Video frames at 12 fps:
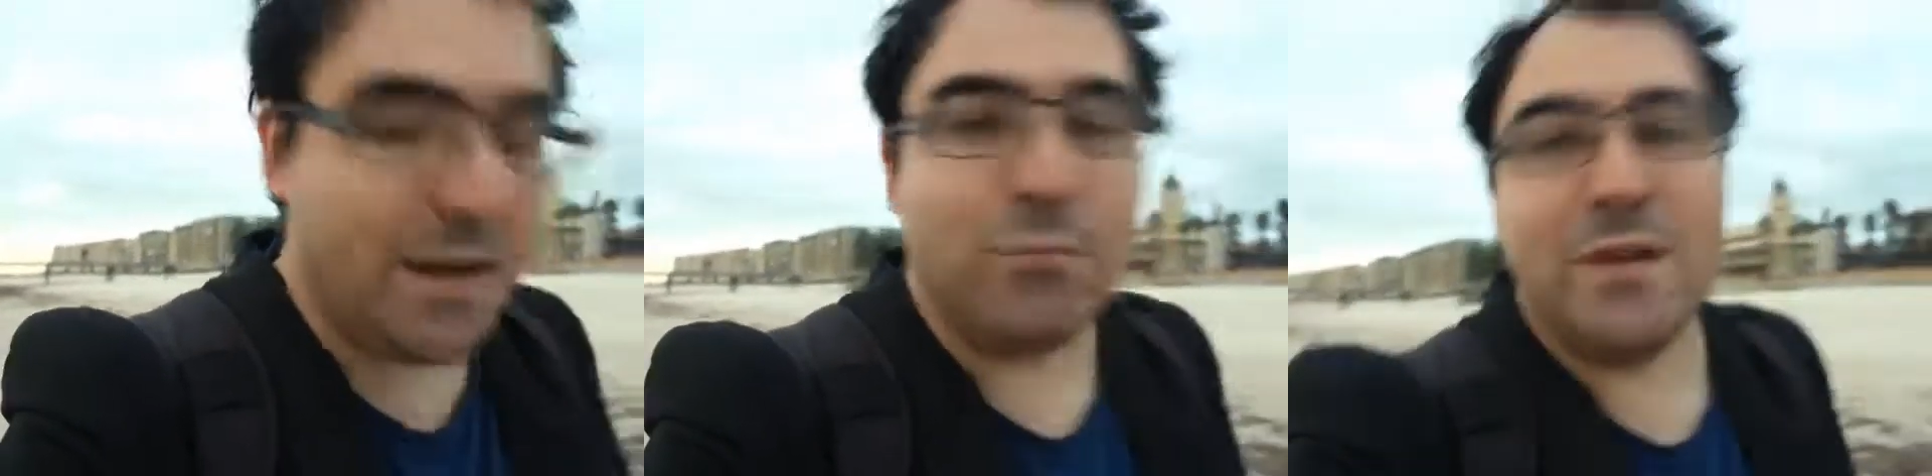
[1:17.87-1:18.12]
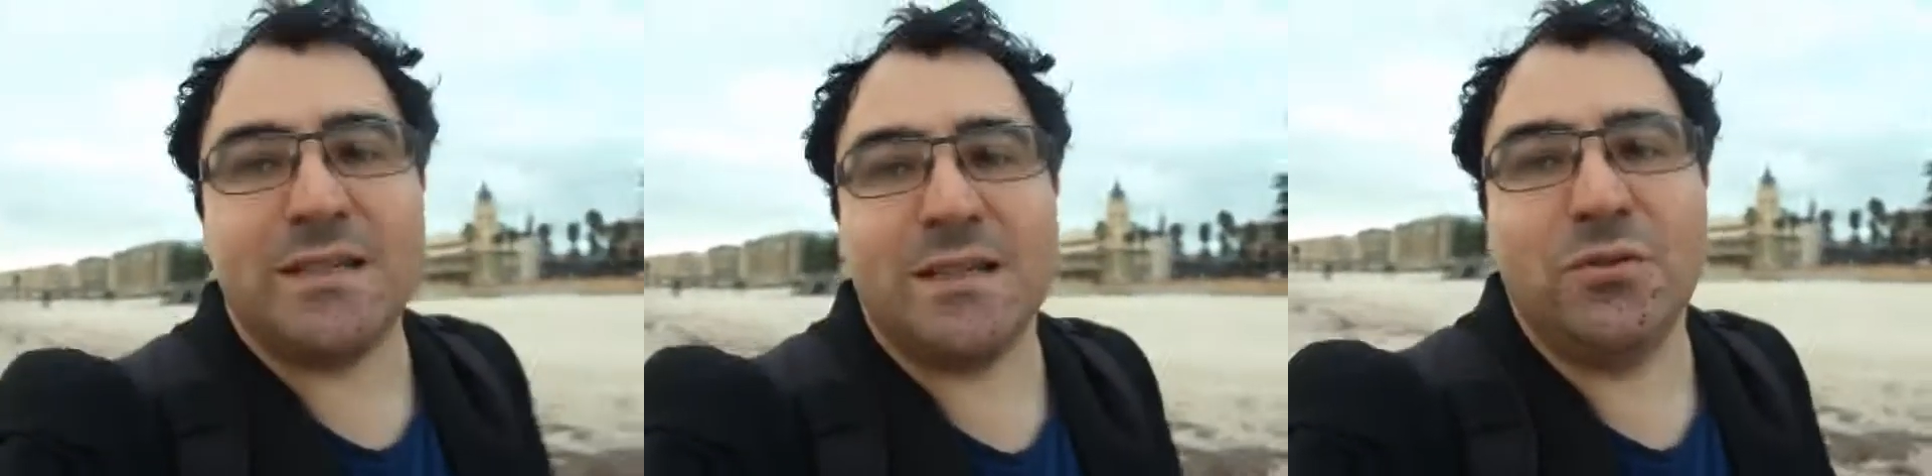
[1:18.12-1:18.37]

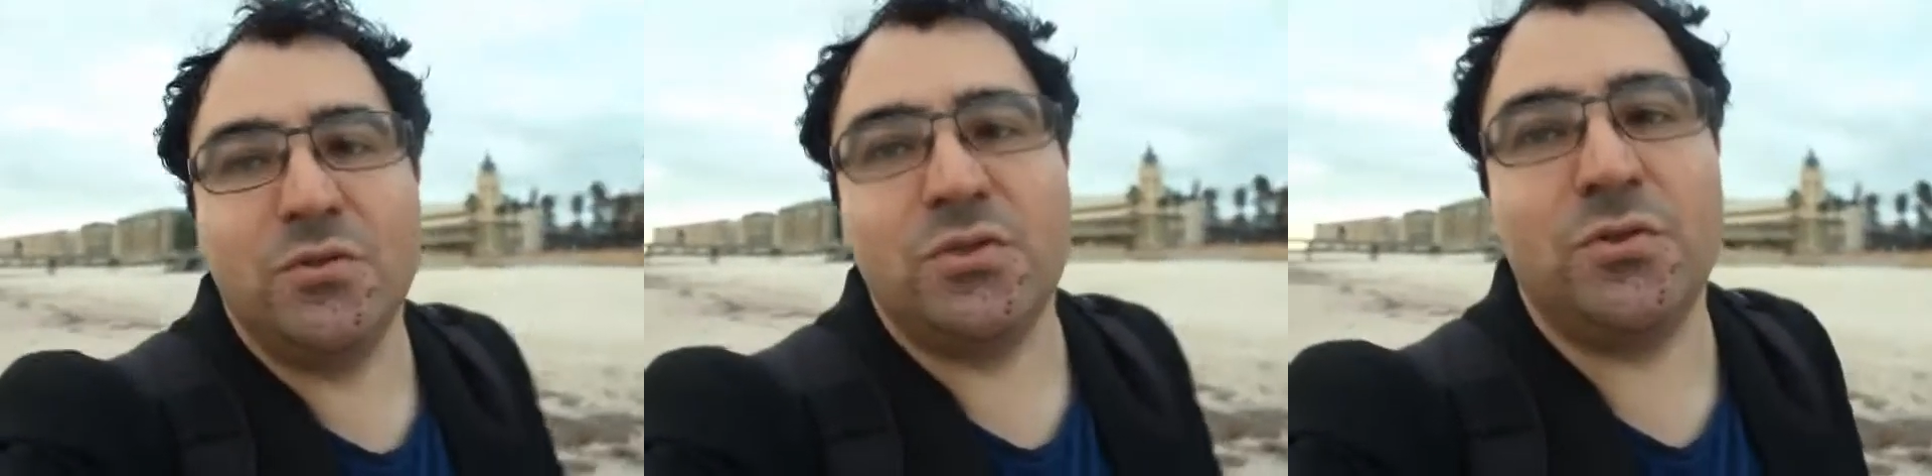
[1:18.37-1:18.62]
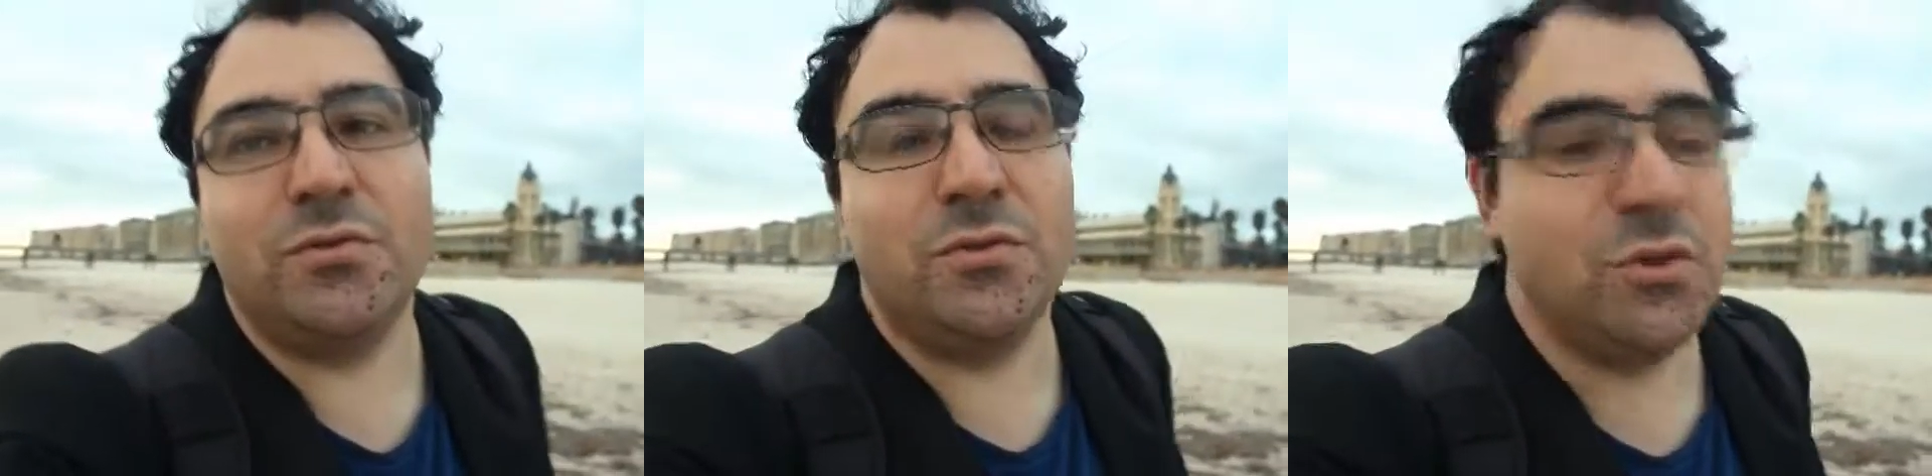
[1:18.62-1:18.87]
that
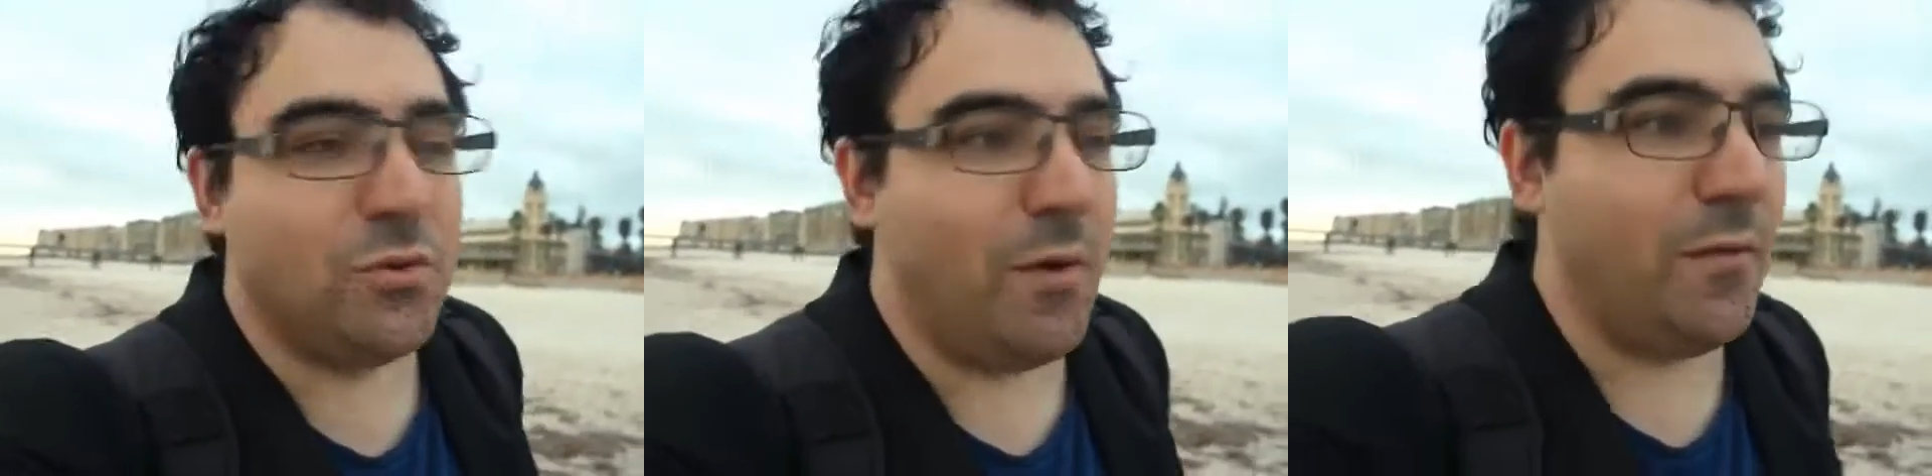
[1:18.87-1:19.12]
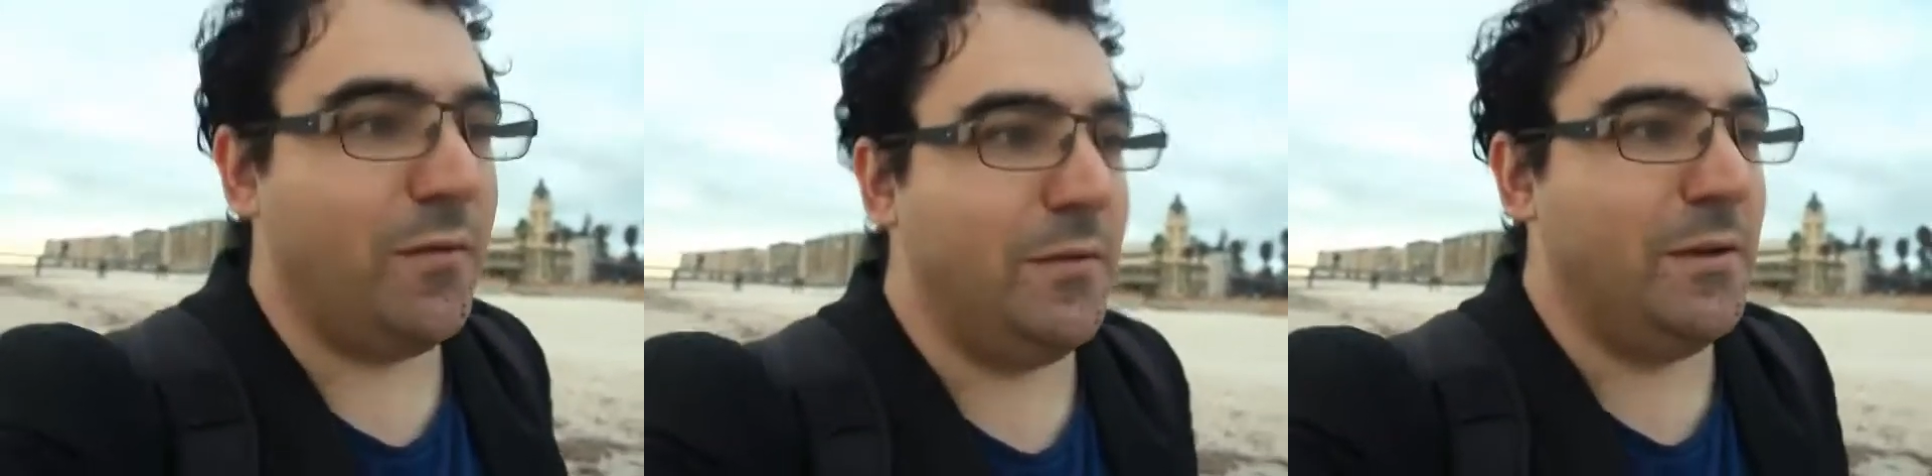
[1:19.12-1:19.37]
resolution too
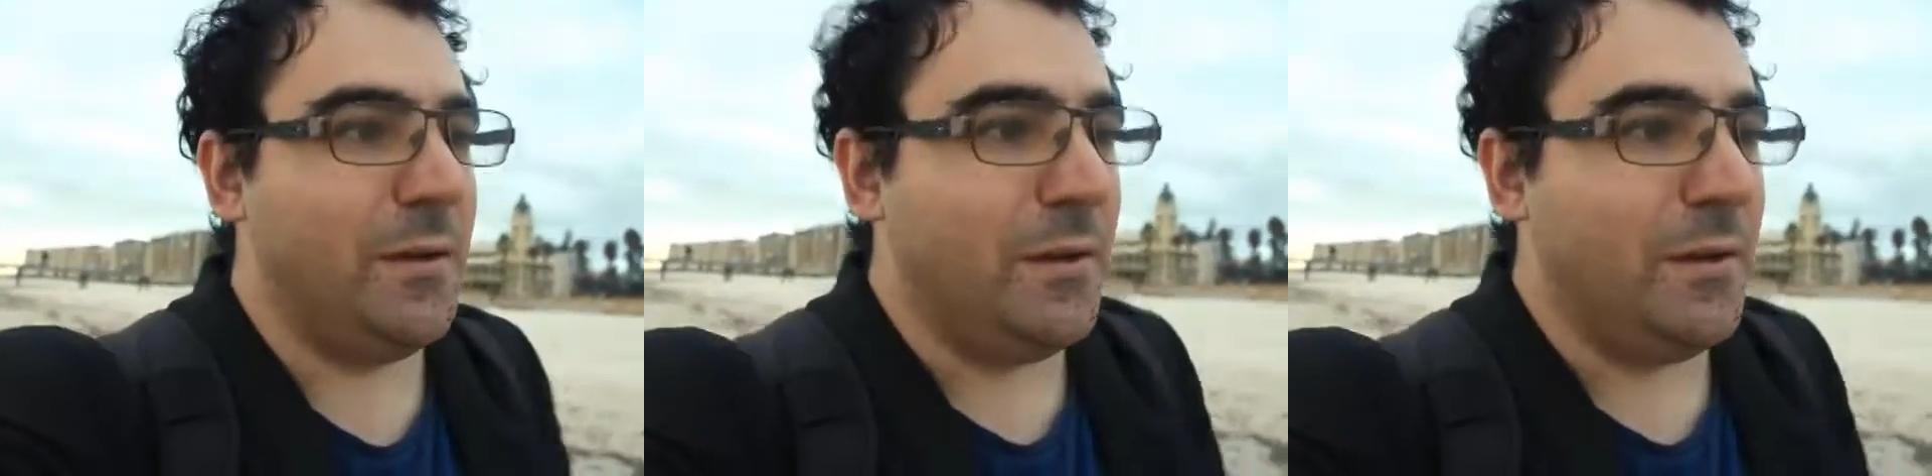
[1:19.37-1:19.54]
often.